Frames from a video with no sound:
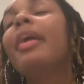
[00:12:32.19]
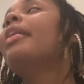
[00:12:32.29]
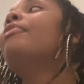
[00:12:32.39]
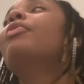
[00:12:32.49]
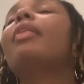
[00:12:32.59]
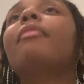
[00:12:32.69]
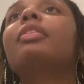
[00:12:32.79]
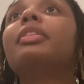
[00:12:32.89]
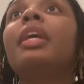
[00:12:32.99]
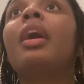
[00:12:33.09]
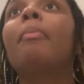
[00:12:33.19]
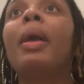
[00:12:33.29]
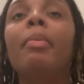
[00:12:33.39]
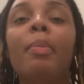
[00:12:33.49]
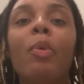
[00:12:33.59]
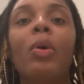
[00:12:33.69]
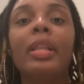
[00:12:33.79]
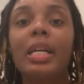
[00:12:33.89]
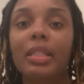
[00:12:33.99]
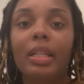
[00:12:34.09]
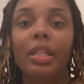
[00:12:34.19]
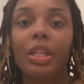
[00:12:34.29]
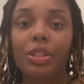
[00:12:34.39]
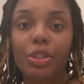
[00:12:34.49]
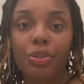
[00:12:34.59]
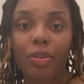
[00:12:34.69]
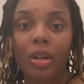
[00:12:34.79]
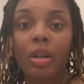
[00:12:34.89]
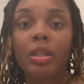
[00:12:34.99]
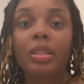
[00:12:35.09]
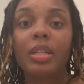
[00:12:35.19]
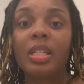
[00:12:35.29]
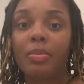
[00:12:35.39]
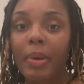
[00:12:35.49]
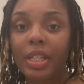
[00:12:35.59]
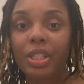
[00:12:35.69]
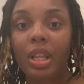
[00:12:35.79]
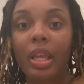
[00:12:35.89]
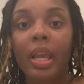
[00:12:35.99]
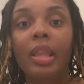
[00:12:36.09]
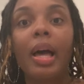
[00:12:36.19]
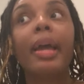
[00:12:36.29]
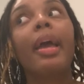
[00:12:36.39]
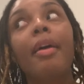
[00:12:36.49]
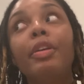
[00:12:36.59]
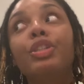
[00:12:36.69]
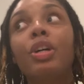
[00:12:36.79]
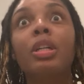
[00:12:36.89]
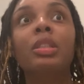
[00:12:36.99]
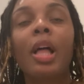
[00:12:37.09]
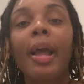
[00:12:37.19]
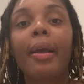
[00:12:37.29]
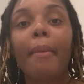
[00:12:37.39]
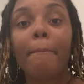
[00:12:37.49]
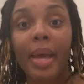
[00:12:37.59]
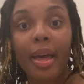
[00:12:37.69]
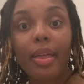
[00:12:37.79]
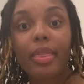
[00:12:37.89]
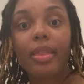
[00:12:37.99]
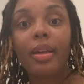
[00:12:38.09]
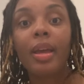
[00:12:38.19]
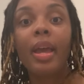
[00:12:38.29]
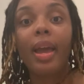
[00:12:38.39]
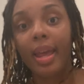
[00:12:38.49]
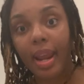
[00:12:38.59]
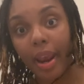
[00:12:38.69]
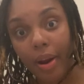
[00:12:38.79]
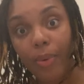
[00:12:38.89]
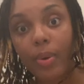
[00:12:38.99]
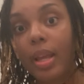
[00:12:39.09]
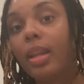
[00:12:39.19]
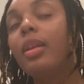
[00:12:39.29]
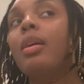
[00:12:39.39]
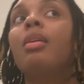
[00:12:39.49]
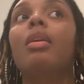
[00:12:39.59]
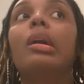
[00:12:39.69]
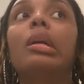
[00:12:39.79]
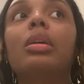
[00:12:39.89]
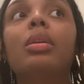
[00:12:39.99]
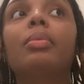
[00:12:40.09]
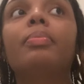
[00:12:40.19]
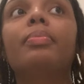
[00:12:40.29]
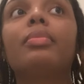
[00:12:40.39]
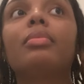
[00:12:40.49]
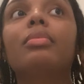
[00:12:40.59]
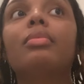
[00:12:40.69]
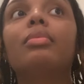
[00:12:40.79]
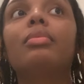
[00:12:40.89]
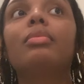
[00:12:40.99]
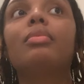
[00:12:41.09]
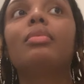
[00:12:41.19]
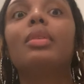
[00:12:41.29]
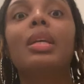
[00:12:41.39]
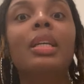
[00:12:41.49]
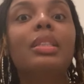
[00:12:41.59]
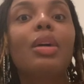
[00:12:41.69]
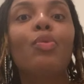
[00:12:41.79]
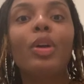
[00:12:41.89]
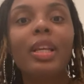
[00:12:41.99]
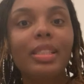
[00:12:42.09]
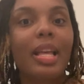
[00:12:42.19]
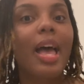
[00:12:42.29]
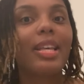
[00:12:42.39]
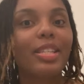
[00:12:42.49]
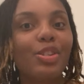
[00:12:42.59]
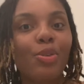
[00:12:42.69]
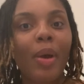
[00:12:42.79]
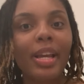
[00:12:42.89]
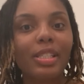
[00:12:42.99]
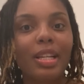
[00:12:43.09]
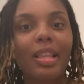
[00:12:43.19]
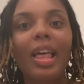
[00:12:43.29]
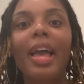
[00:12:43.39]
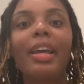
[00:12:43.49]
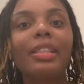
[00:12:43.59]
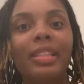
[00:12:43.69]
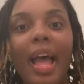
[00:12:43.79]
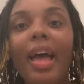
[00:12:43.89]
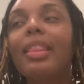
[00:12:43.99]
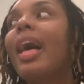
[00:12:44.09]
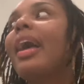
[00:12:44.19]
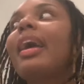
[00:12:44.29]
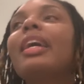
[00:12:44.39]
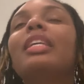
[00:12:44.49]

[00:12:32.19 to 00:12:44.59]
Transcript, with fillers: If you've ever seen a baby born that's addicted to drugs, especially like heavy drugs like meth and heroin, um it's a really sad situation like that like